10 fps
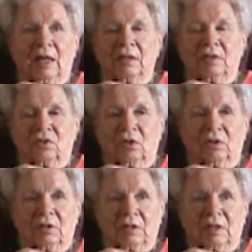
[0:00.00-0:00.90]
I
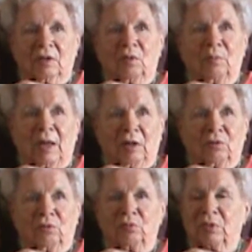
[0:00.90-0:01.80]
started in the
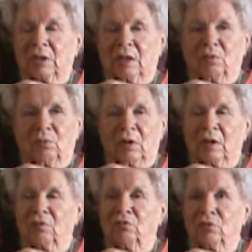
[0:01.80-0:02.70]
bathroom to get
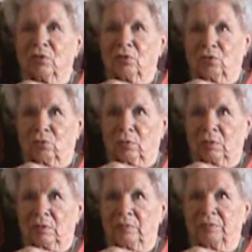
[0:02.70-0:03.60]
ready for
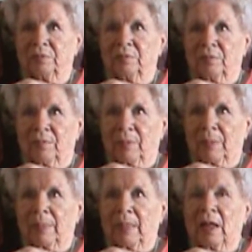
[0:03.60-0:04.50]
school.
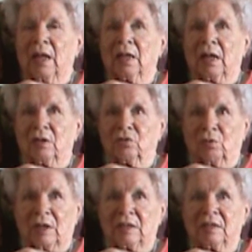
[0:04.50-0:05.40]
Got
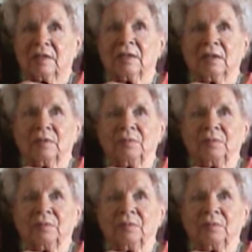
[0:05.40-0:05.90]
dressed